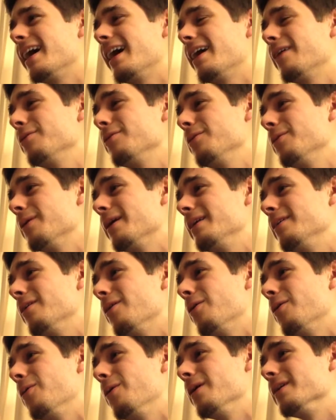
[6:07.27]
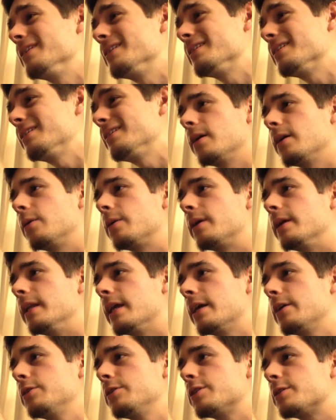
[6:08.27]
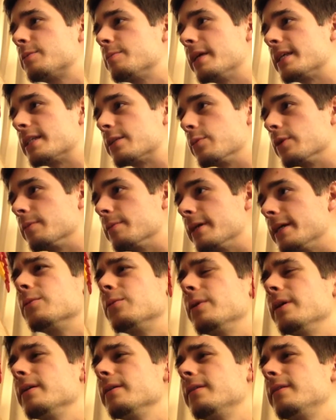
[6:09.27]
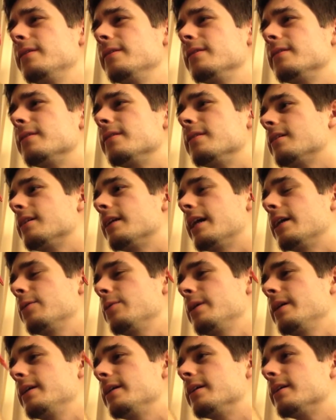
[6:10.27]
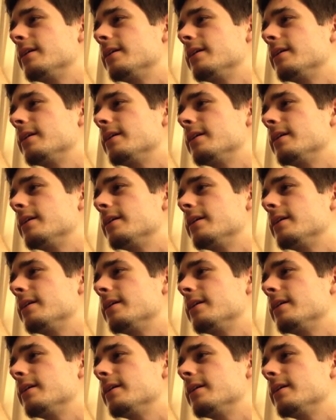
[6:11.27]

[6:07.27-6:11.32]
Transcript: How do I know what's... Okay, now you're just messing with me. Where the... How do I...